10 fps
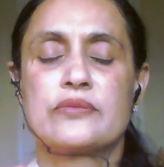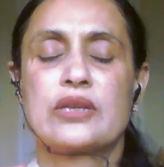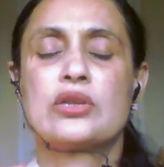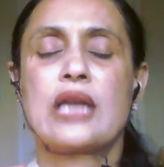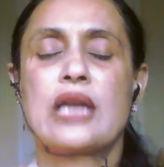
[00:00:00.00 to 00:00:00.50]

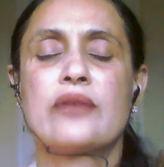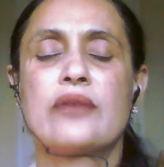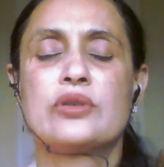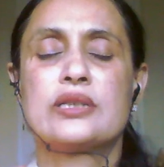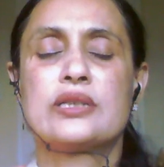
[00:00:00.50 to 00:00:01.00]
Or
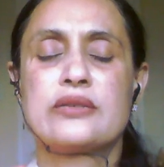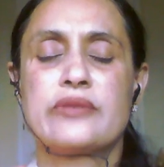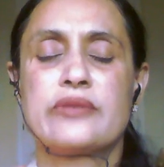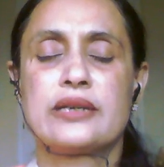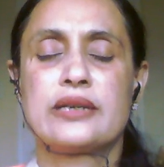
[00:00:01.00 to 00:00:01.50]
thank for this
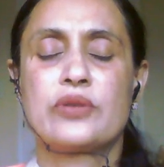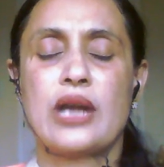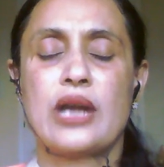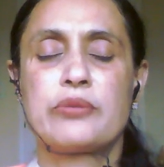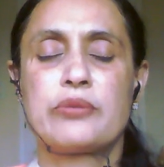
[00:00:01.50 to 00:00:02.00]
event for
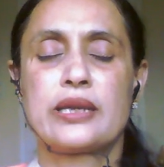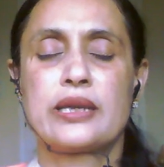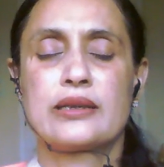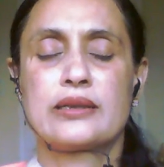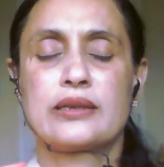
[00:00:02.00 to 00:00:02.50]
happening,
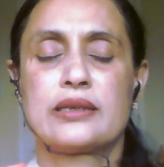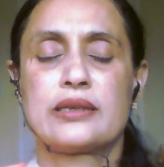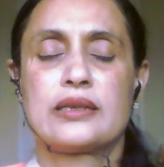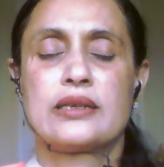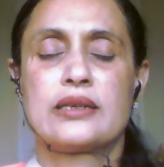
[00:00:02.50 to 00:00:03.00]

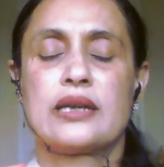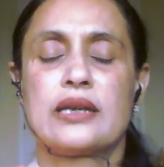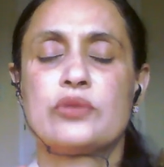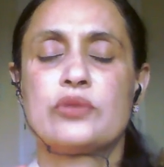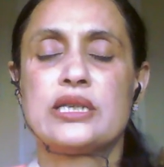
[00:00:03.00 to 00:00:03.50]

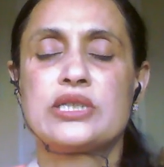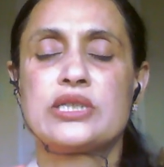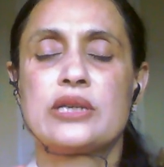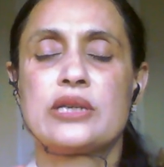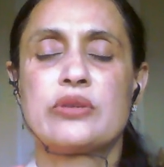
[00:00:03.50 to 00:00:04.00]
for
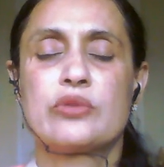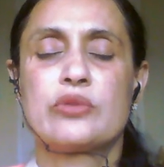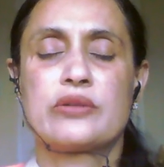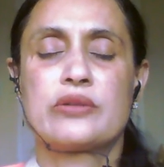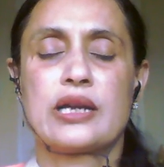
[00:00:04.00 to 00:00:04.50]
teaching me
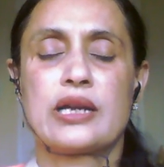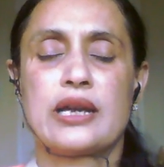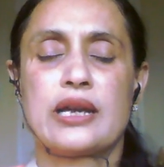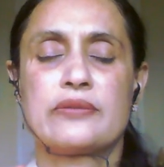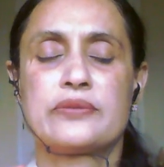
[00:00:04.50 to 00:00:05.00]
whatever I
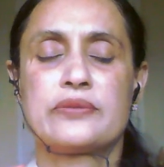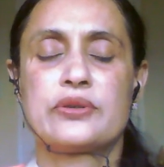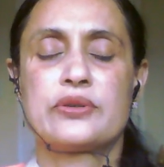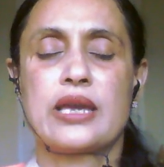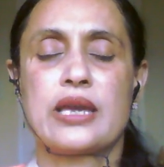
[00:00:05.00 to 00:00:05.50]
have today.